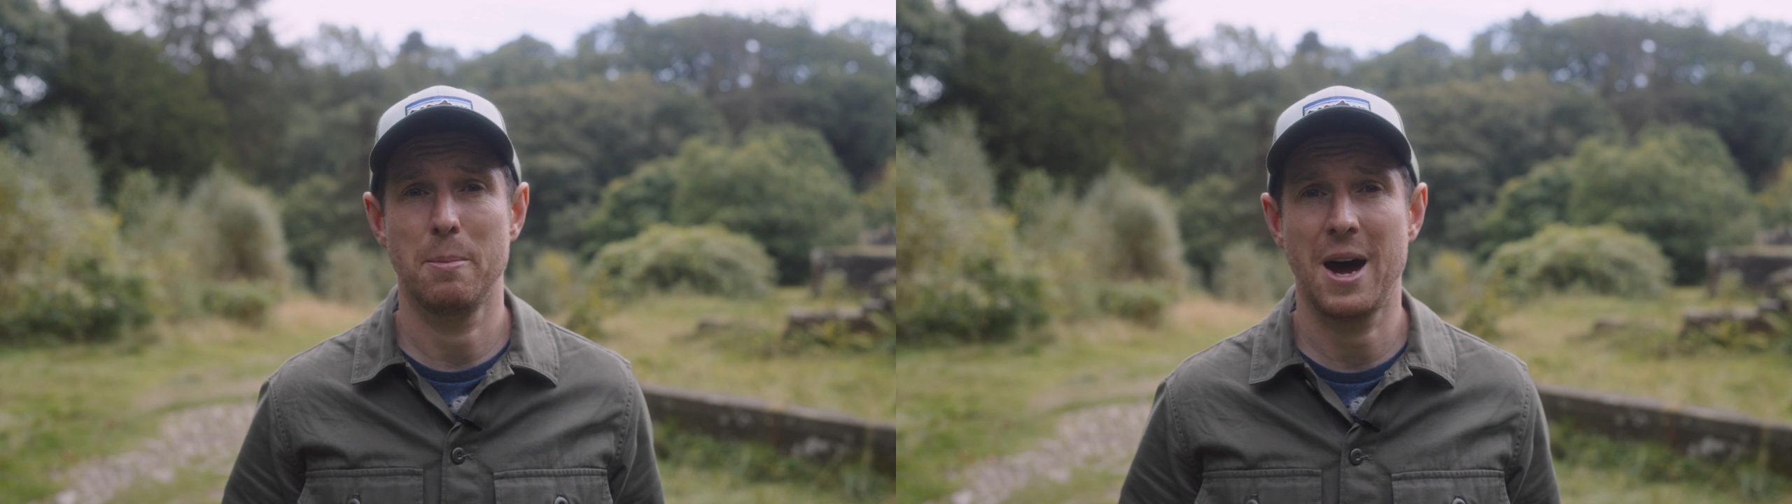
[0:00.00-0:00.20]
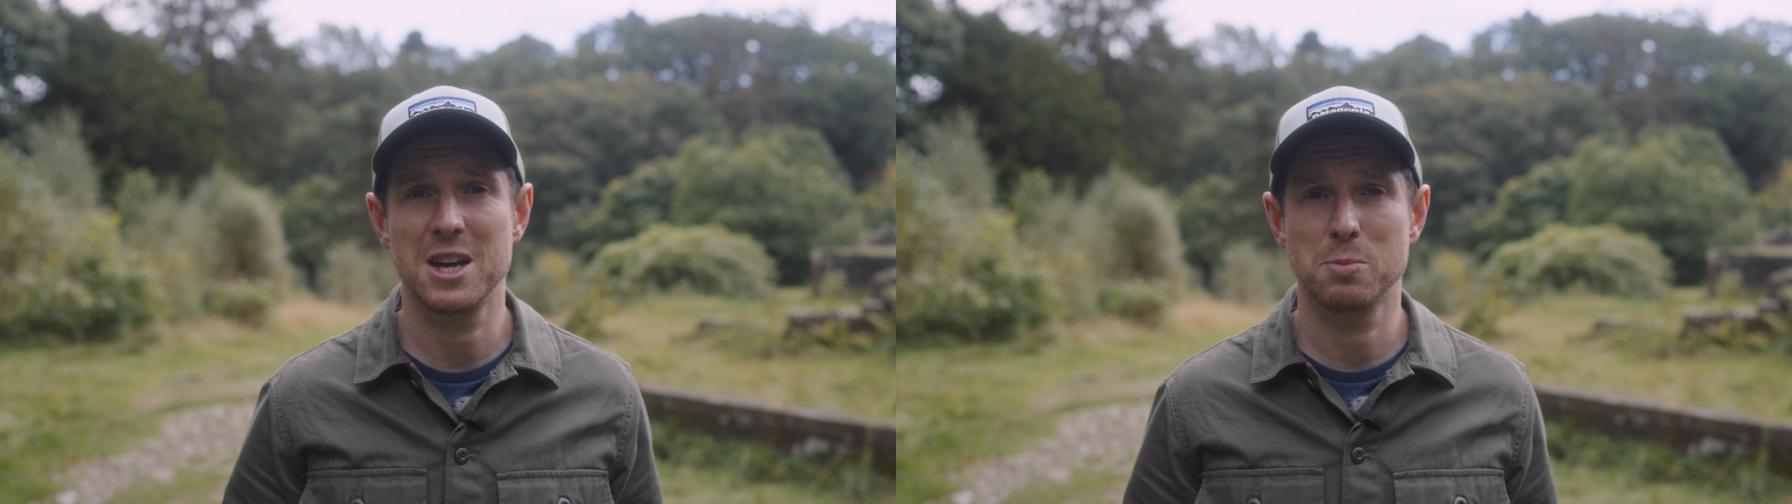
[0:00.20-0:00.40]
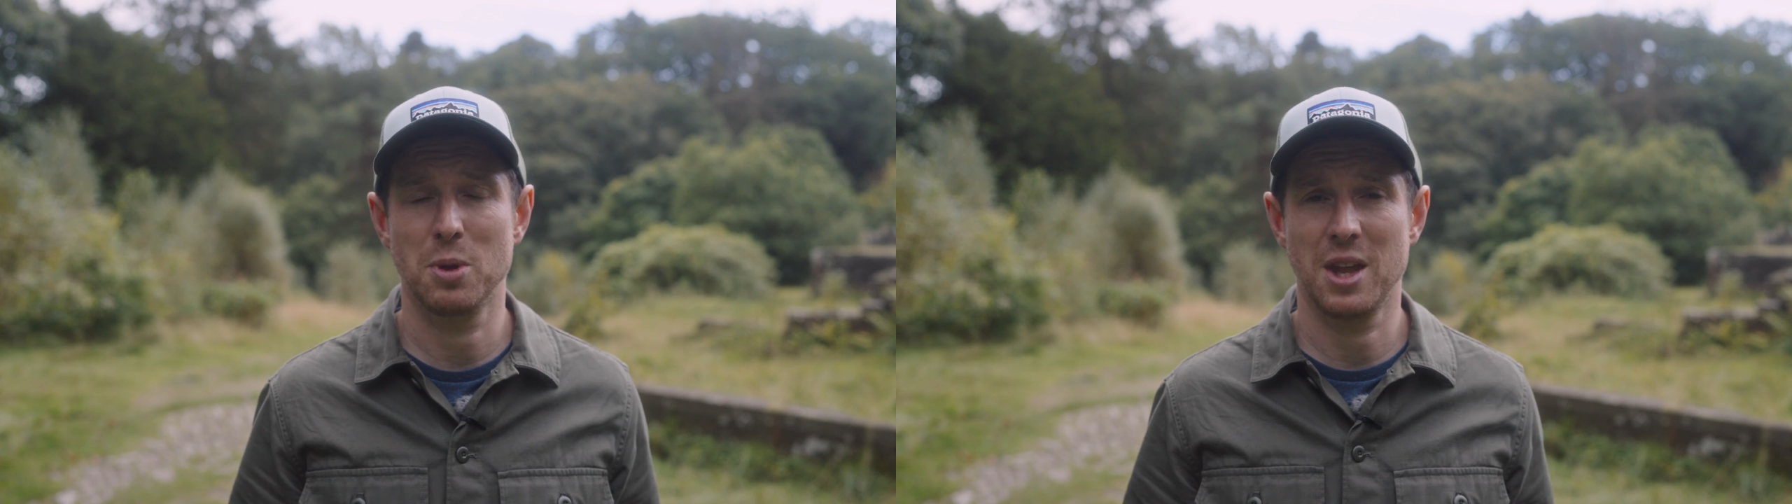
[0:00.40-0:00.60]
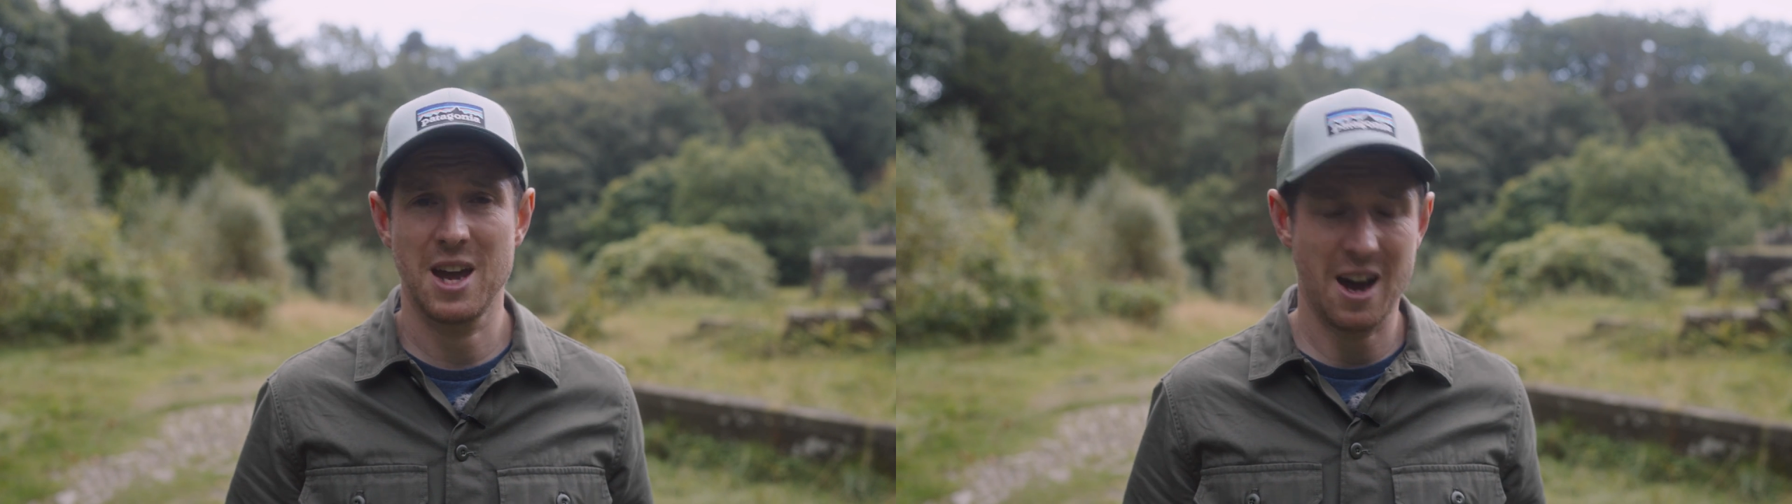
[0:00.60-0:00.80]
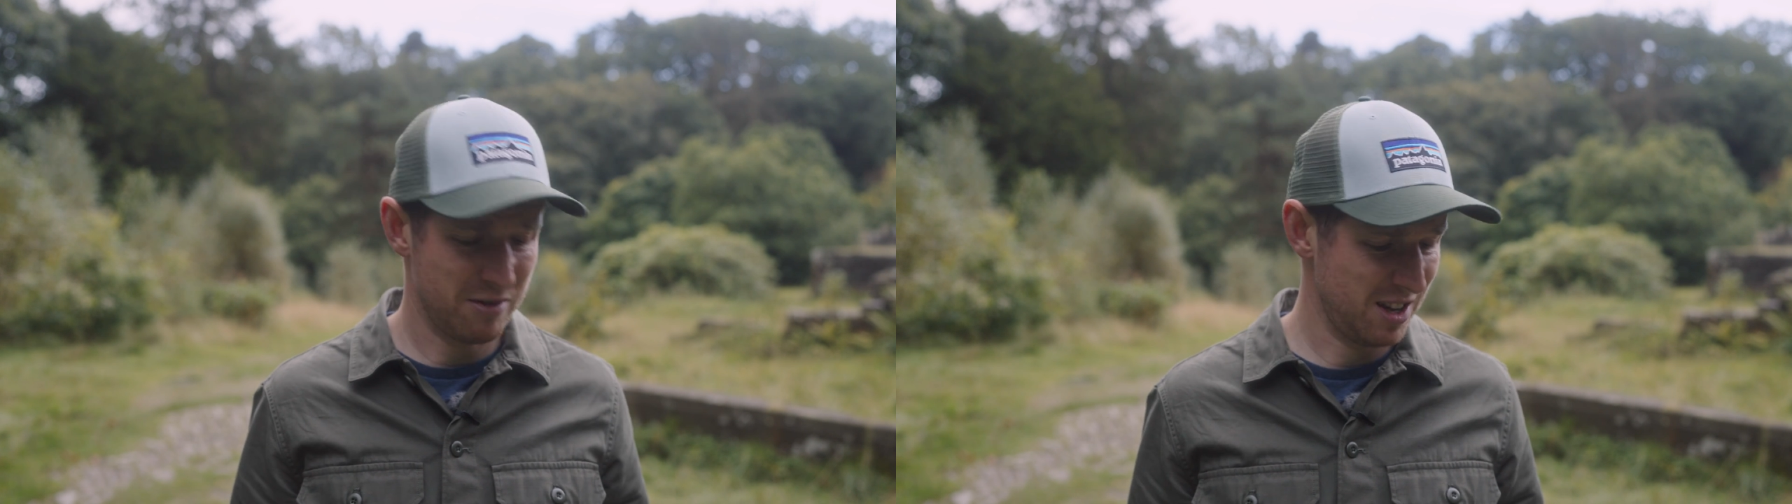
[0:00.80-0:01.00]
past, but they
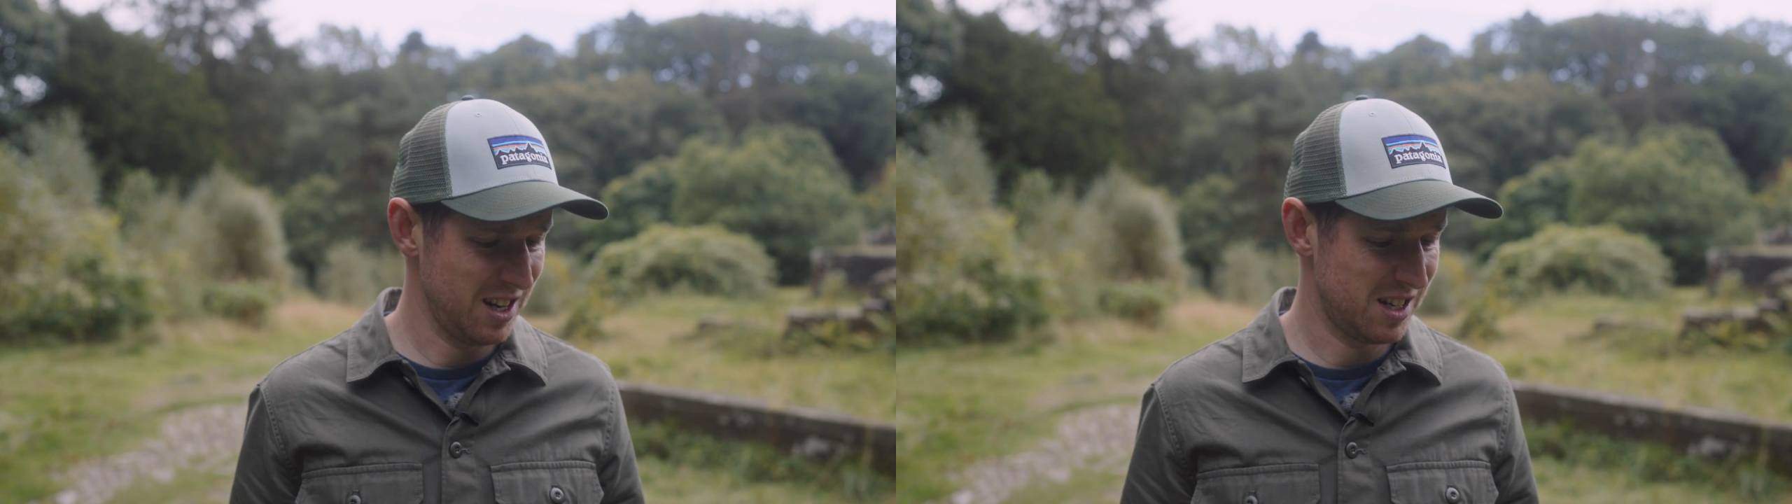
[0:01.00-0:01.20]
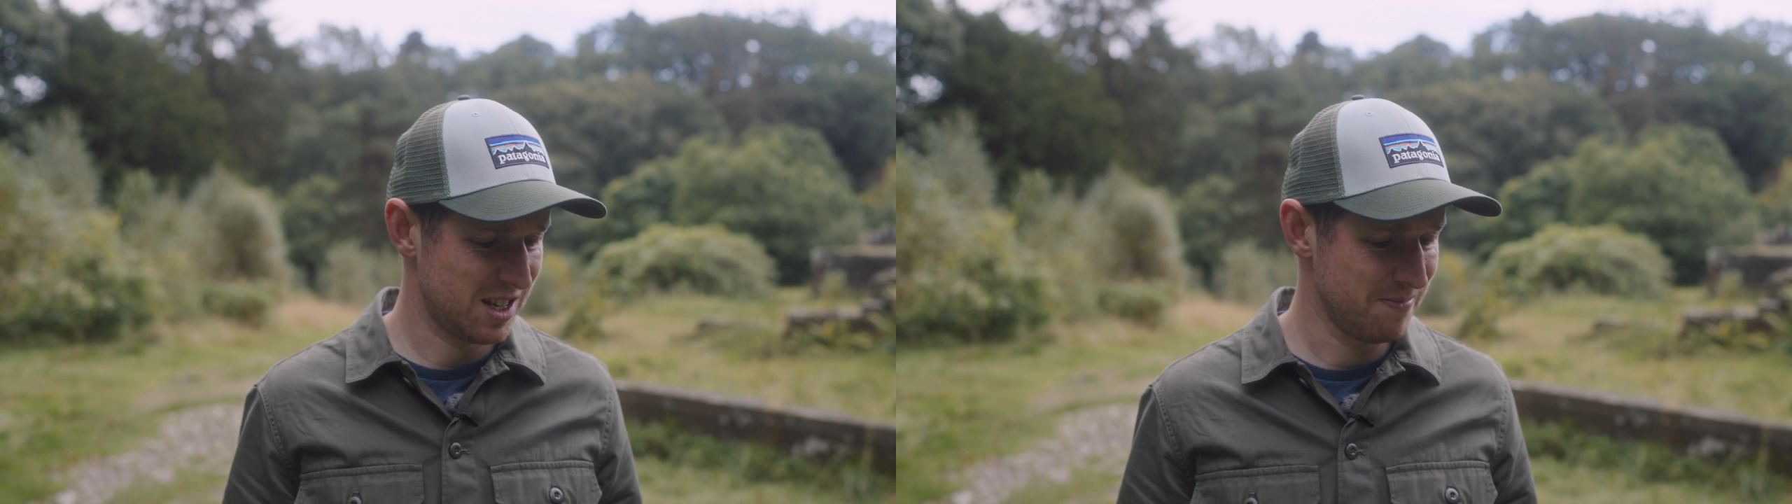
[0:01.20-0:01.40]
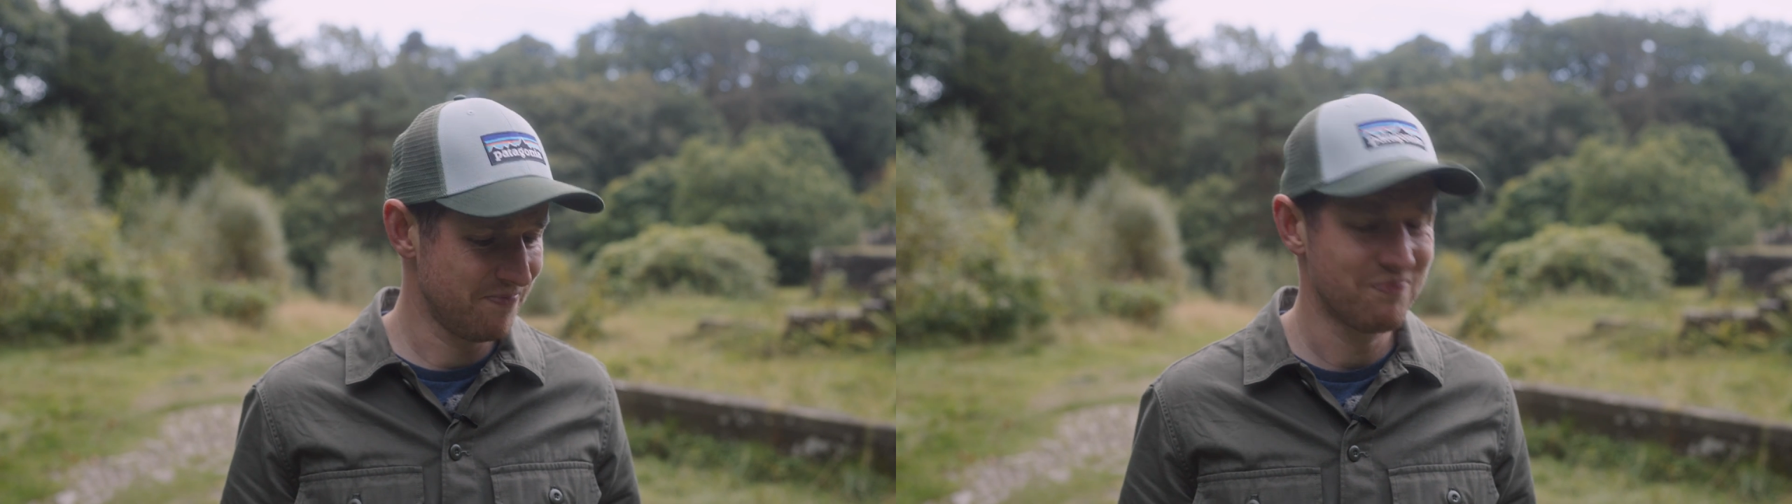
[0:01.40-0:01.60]
have these